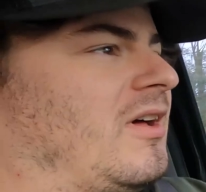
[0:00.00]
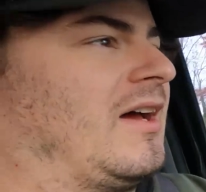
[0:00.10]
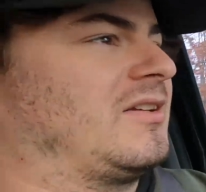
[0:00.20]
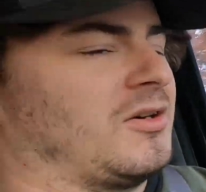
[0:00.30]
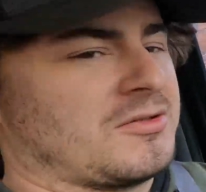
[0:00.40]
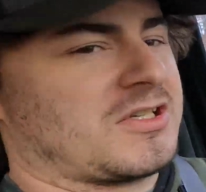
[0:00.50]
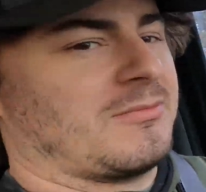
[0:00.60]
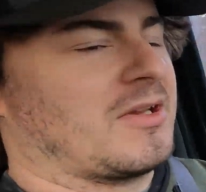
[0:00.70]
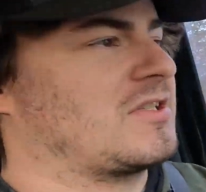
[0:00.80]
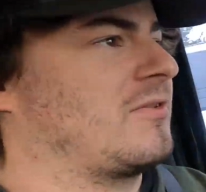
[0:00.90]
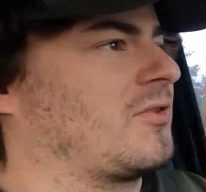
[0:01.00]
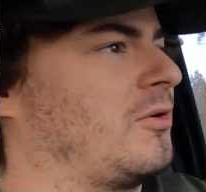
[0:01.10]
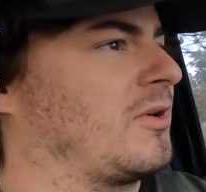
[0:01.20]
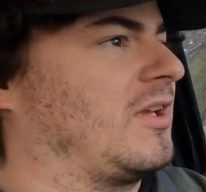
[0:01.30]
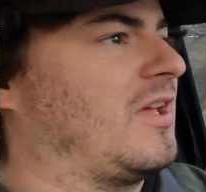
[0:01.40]
I don't see myself
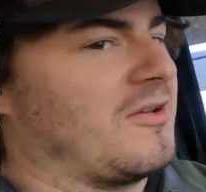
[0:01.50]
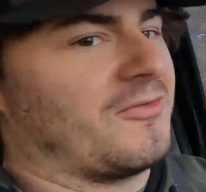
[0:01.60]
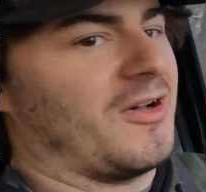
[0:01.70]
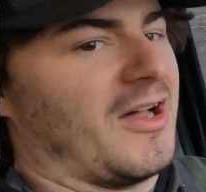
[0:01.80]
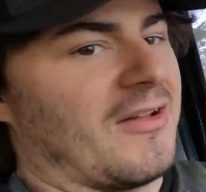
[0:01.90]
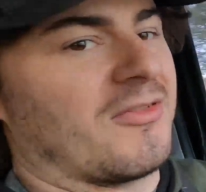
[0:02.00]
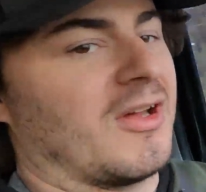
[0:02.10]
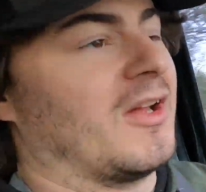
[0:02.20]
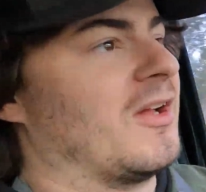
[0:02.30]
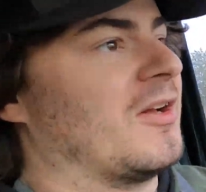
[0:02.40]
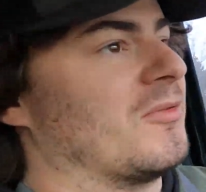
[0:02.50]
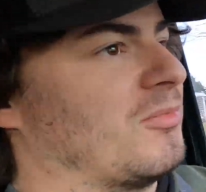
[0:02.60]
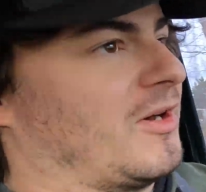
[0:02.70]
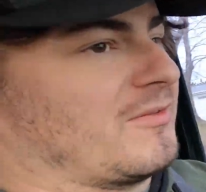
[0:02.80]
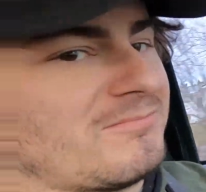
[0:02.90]
going to E85, but